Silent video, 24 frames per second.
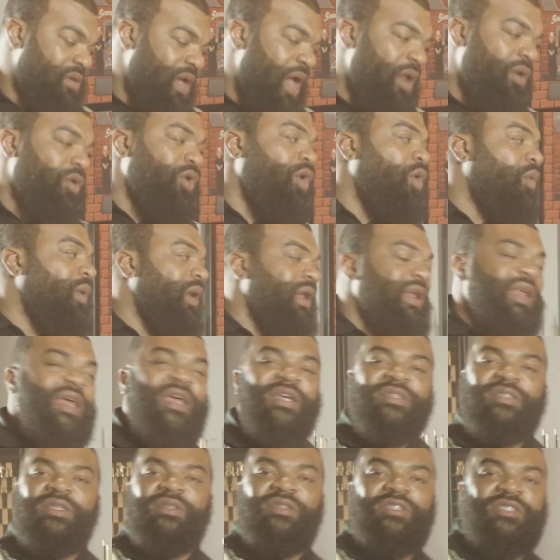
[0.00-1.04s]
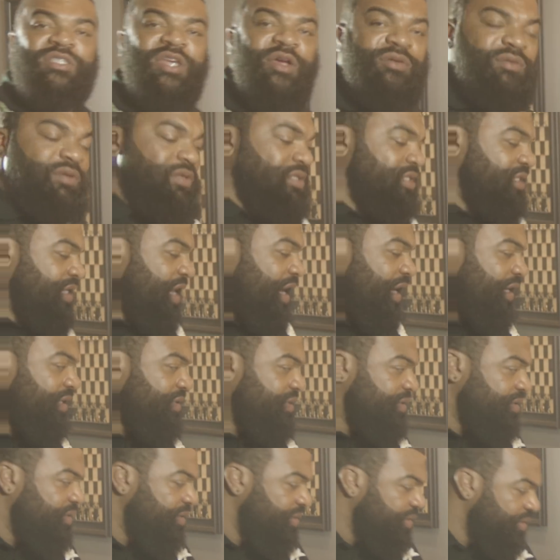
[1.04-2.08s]
I don't know what it is in certain
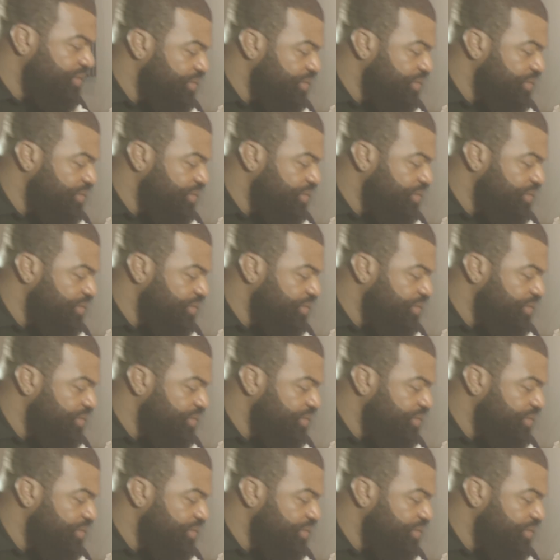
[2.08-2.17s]
states.